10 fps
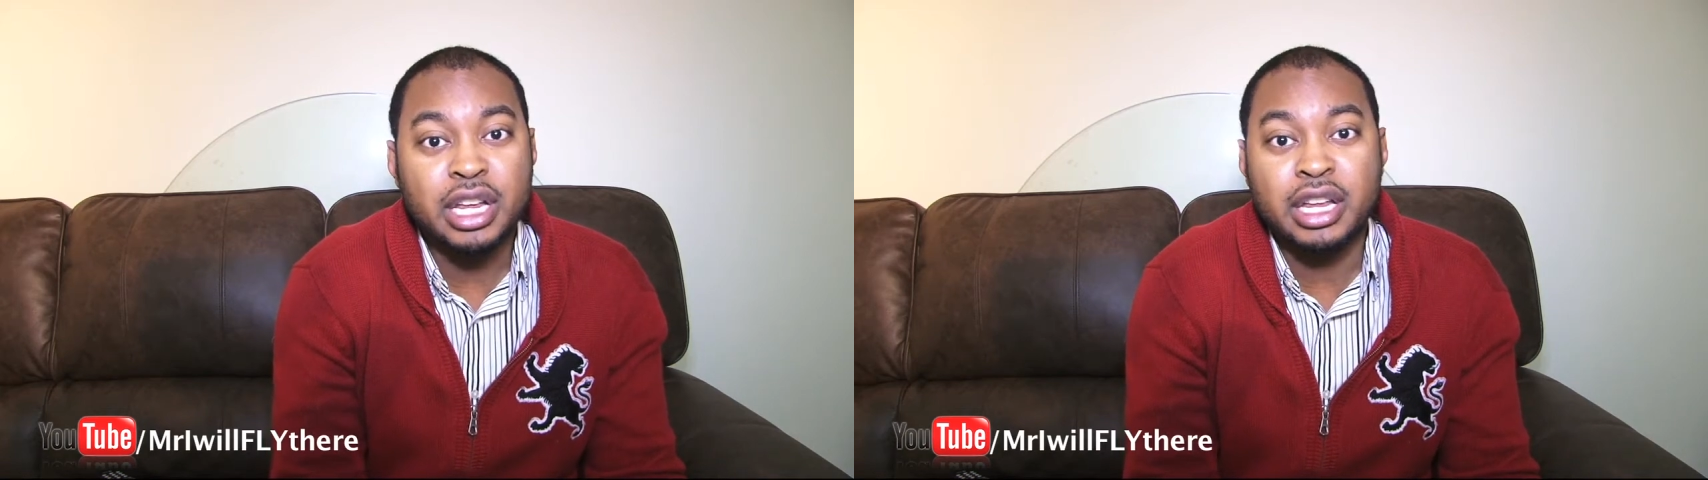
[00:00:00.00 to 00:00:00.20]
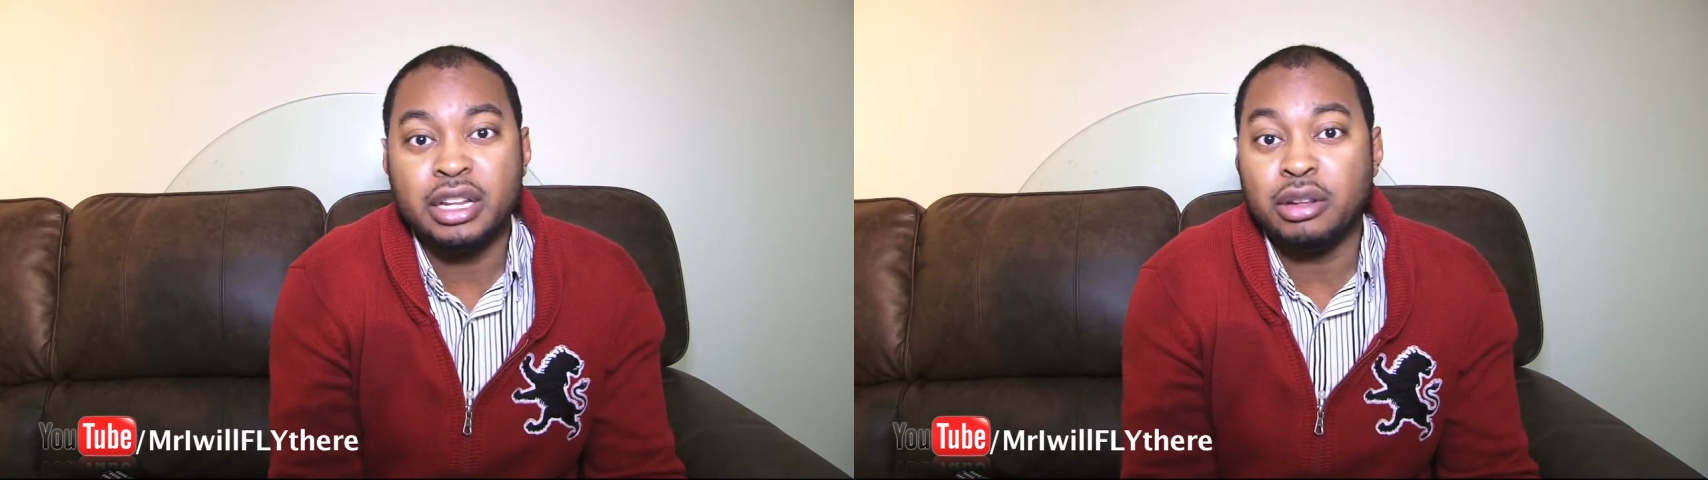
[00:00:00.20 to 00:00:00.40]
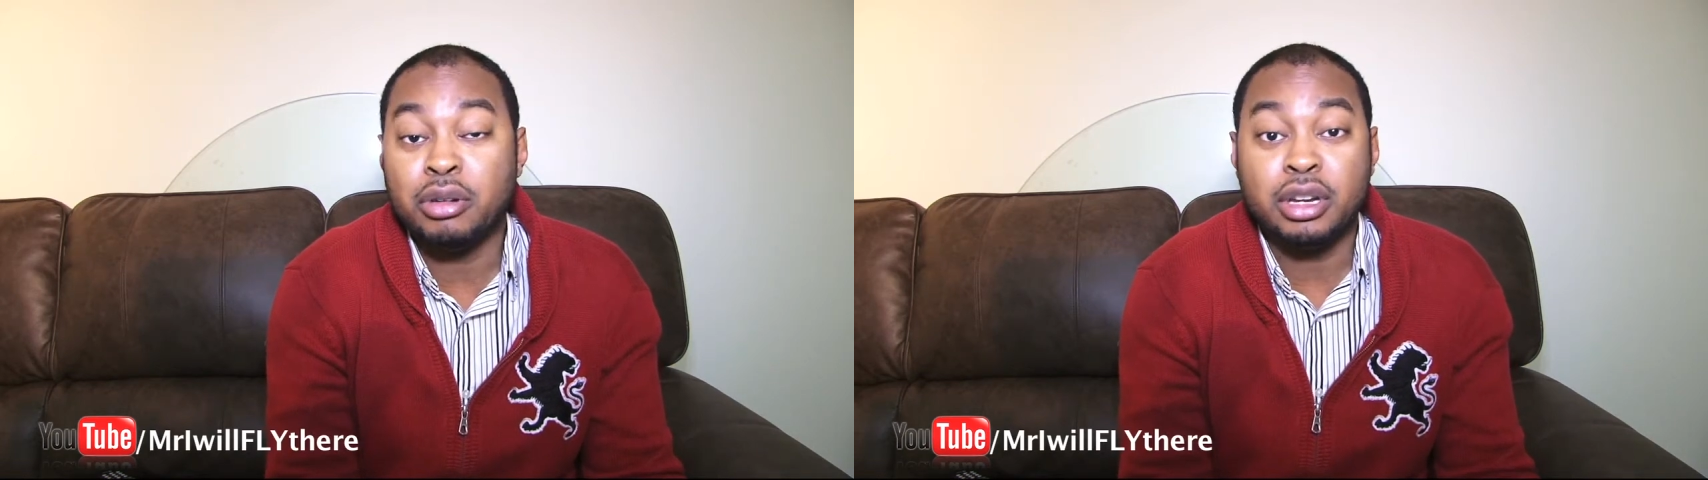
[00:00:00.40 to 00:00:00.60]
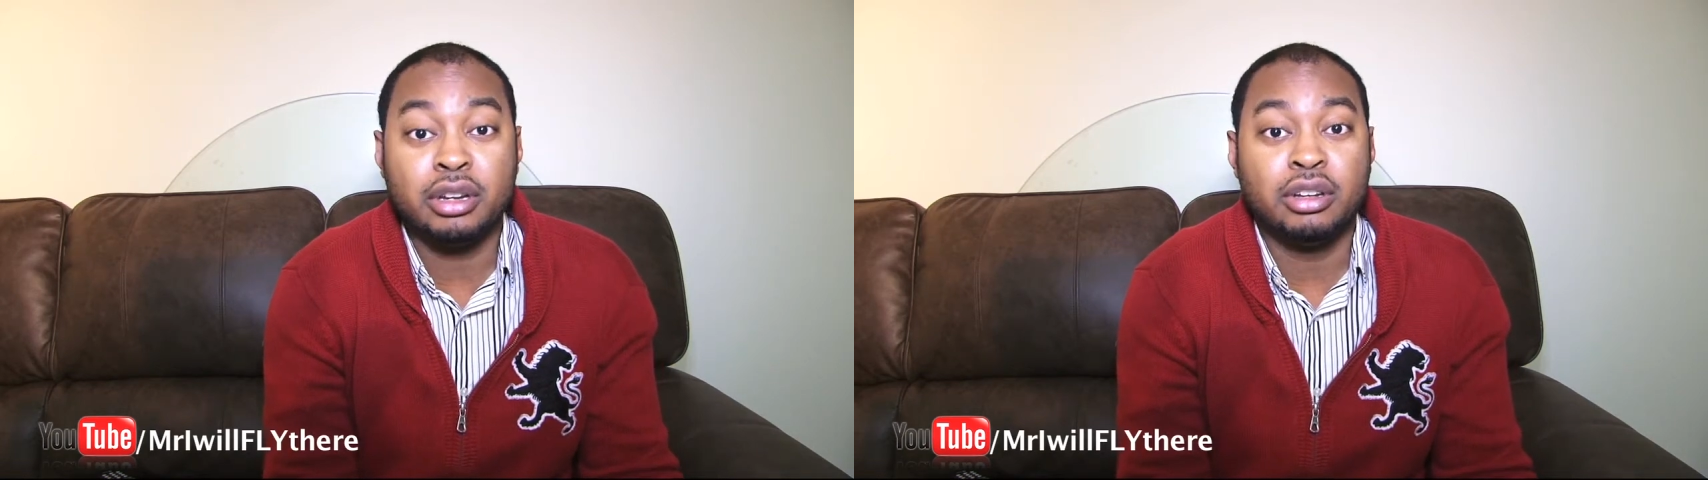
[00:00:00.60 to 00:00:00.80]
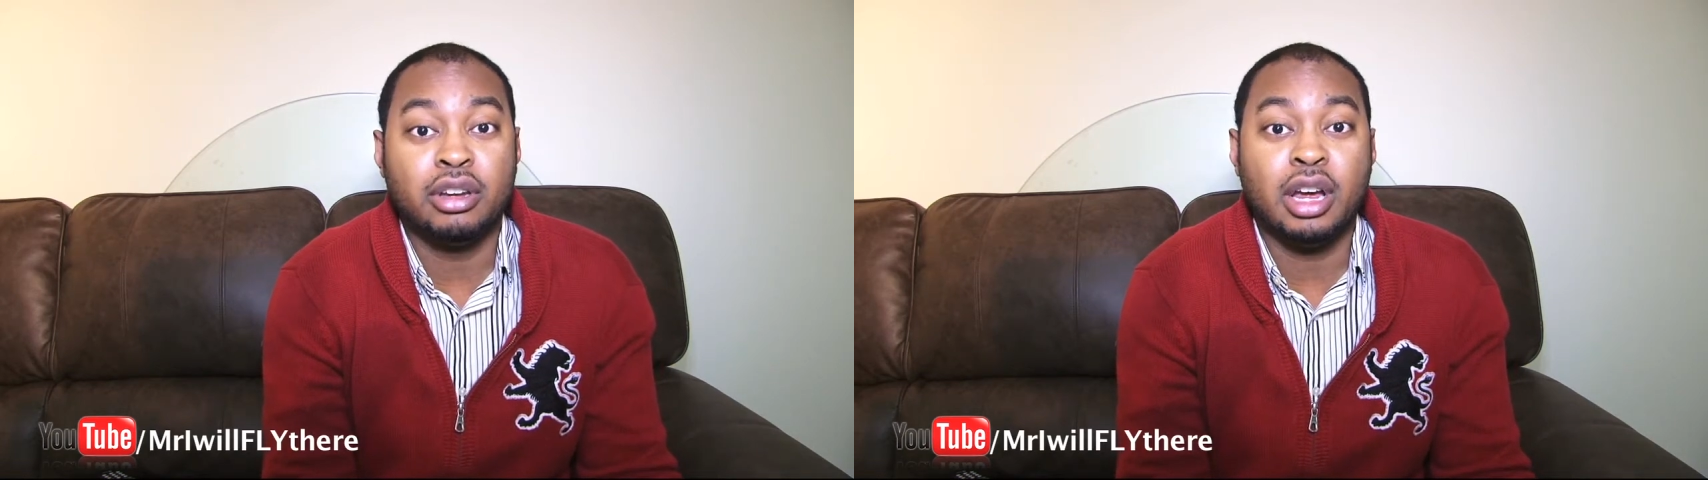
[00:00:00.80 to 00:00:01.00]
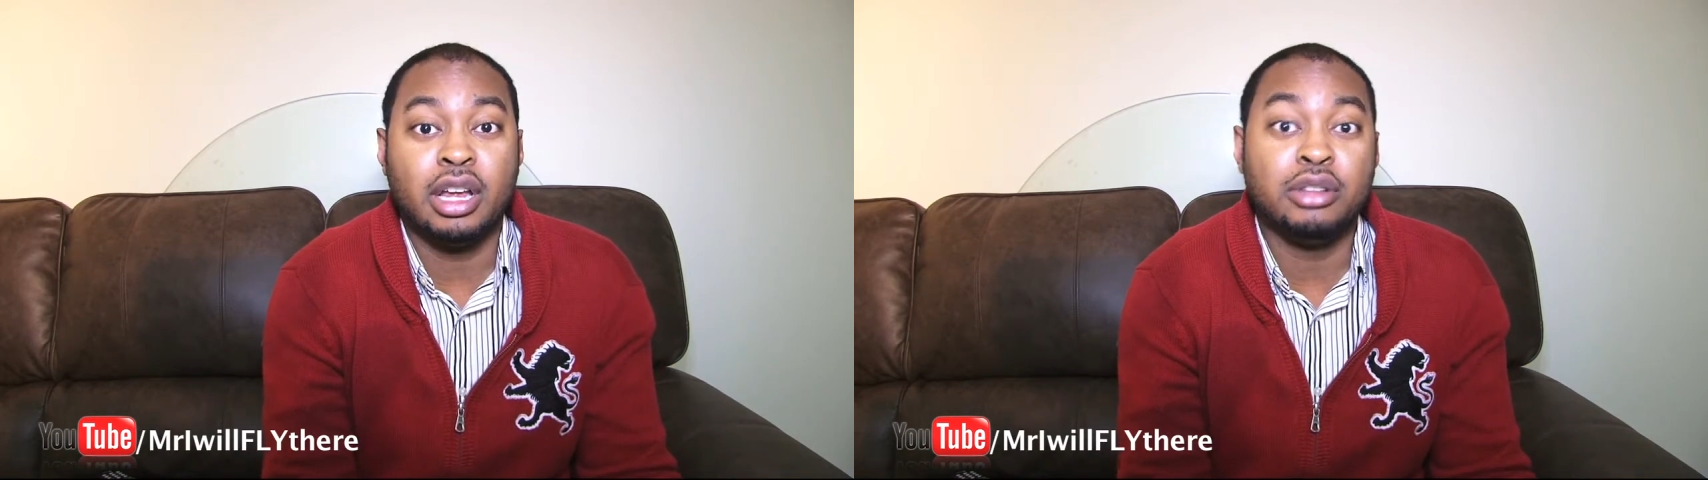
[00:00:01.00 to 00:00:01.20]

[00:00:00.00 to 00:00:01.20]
and learning uh,